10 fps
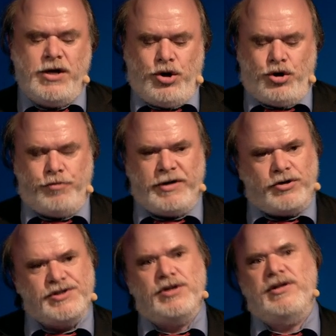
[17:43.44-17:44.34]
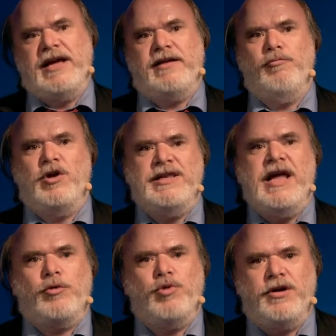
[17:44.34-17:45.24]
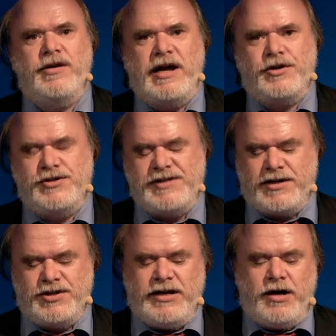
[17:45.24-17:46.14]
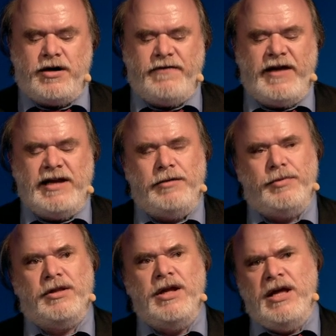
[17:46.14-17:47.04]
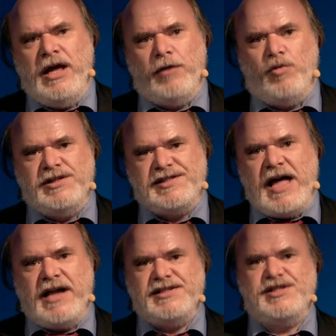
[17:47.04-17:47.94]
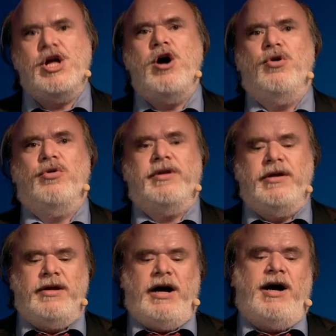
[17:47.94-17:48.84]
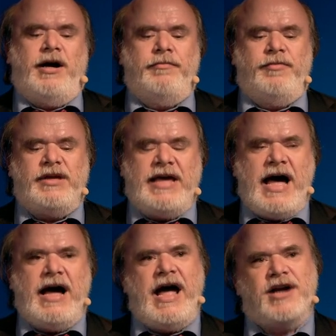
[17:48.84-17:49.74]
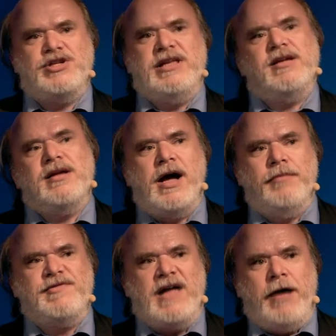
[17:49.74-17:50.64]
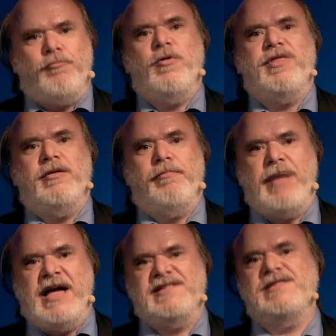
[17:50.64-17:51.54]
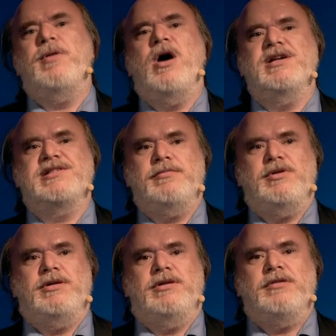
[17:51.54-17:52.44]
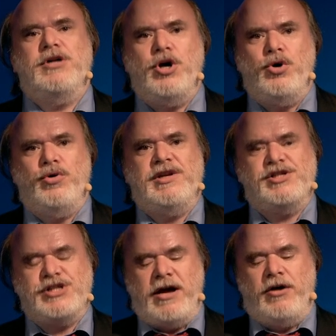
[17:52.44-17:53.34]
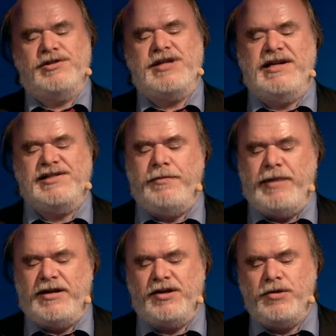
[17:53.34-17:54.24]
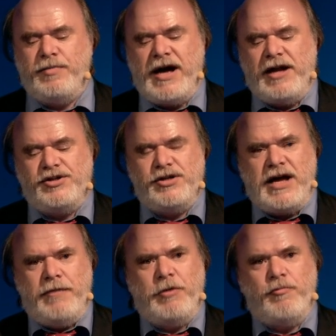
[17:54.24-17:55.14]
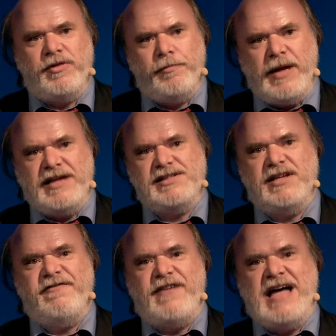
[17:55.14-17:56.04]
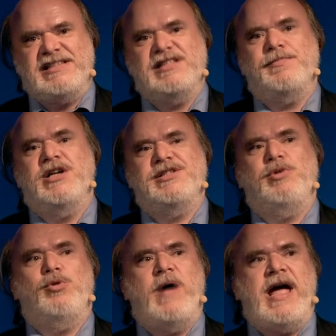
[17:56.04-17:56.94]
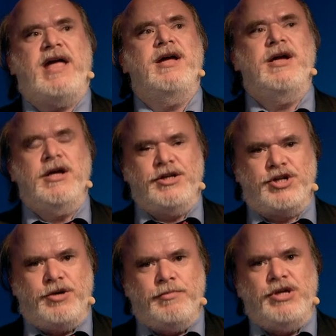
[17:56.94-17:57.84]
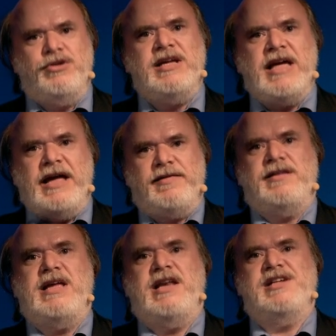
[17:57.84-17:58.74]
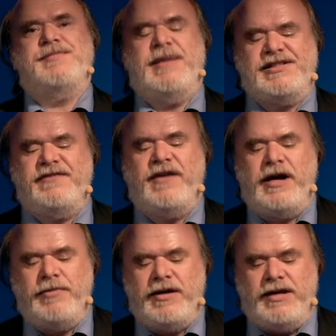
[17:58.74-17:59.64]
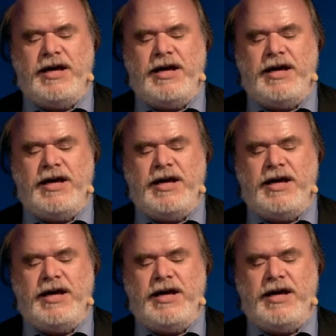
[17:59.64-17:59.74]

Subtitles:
but also like what network connections actually are available. And once that is known, Chiara actually comes up with the best possible code. It also has an embedded compiler to come up with the best and fastest possible way to communicate the data specified by the